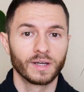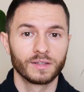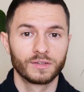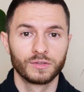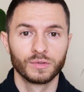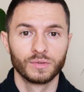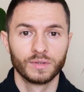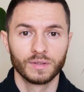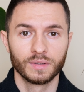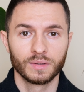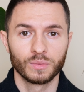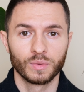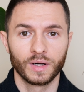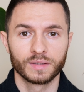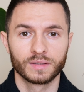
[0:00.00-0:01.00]
that you know
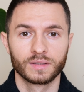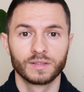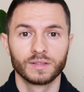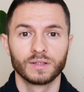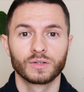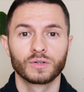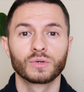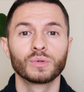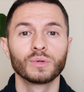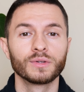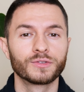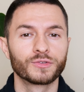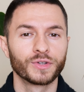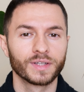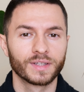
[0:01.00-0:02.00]
what the cool
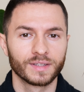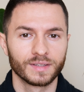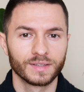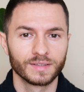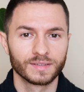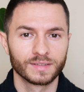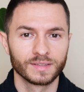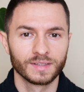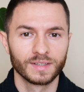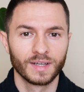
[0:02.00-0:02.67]
trick is,